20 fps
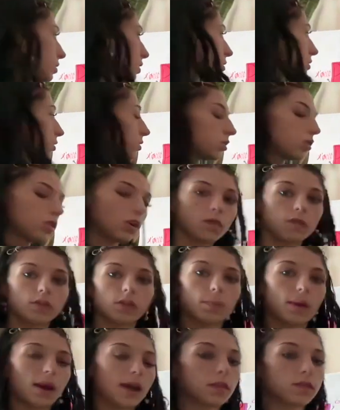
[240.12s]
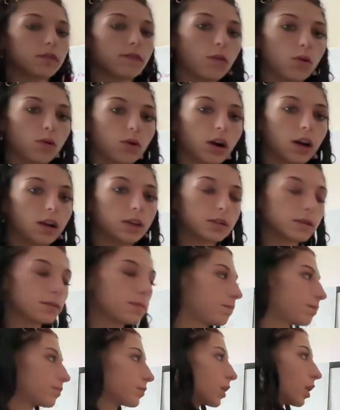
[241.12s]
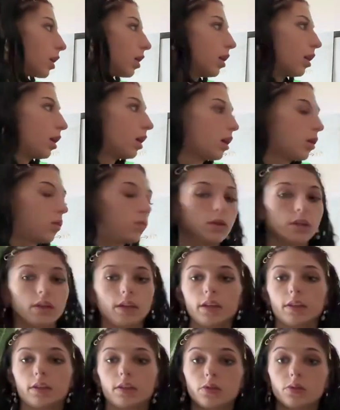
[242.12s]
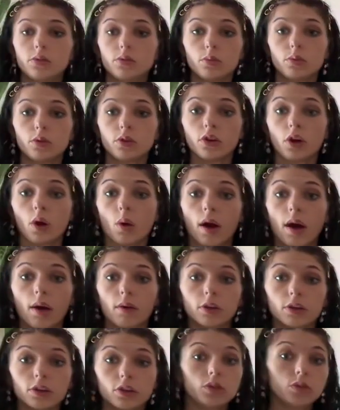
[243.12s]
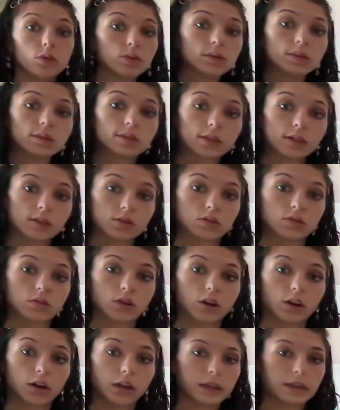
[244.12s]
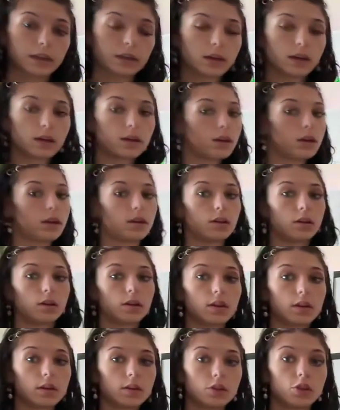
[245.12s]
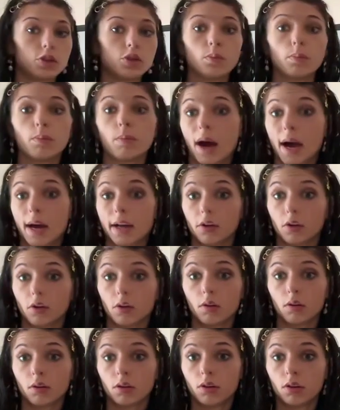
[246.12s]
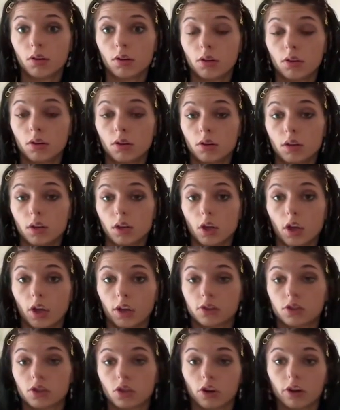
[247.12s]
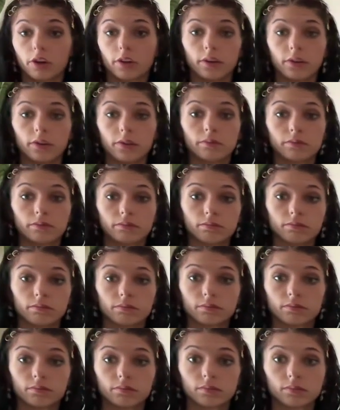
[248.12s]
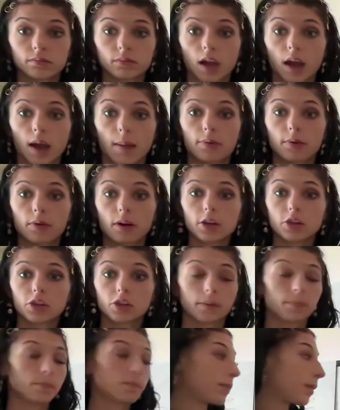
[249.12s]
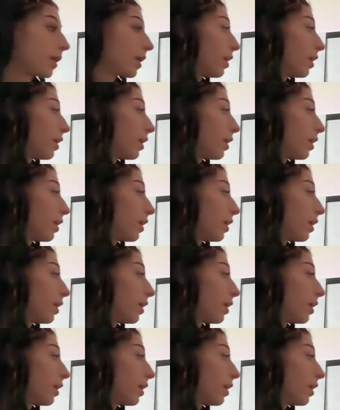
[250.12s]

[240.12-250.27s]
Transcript: doesn't solve the math for us. We need to know how to use this drawing to model a certain operation.